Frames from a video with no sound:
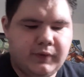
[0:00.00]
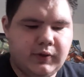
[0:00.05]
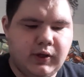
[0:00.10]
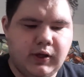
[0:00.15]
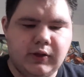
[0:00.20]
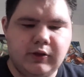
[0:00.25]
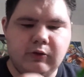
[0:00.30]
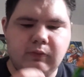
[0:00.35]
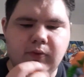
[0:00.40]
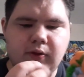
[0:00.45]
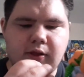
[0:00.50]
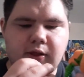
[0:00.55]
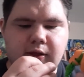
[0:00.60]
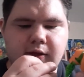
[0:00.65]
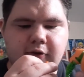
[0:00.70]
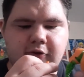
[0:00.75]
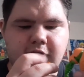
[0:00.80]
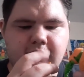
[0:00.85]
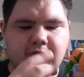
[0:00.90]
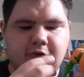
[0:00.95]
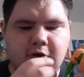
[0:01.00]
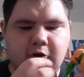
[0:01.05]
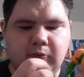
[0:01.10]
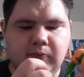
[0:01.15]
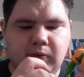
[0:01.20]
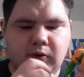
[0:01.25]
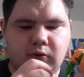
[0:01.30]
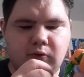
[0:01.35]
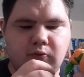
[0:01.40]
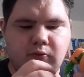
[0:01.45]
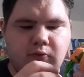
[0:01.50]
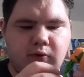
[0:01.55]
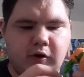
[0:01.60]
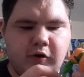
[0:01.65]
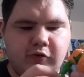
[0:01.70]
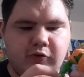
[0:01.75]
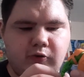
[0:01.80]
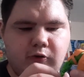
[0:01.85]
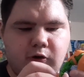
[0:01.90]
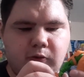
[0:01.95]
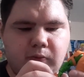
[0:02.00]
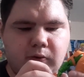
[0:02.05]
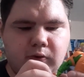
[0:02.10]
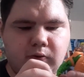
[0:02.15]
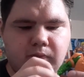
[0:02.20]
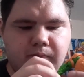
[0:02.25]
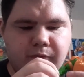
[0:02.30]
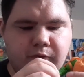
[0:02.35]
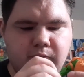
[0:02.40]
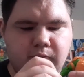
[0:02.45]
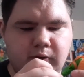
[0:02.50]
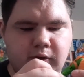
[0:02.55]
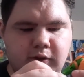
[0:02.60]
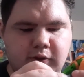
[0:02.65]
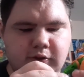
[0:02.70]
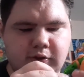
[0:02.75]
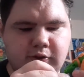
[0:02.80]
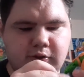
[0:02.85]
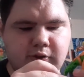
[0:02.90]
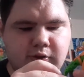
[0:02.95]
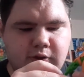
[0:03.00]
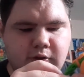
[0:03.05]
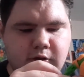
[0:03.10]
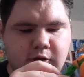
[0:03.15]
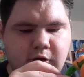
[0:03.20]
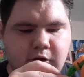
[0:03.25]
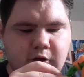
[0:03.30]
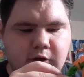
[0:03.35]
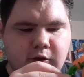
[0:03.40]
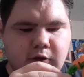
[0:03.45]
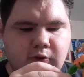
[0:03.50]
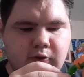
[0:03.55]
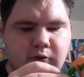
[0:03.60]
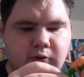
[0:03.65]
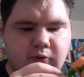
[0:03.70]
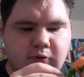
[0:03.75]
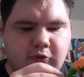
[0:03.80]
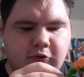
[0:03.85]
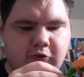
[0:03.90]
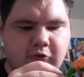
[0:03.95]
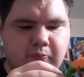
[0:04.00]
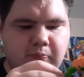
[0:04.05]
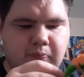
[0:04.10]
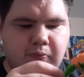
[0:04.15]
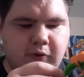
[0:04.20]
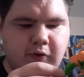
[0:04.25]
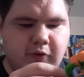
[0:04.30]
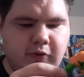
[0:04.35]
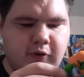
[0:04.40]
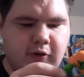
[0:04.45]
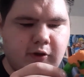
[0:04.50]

And then we get some wrist armor, which you just put the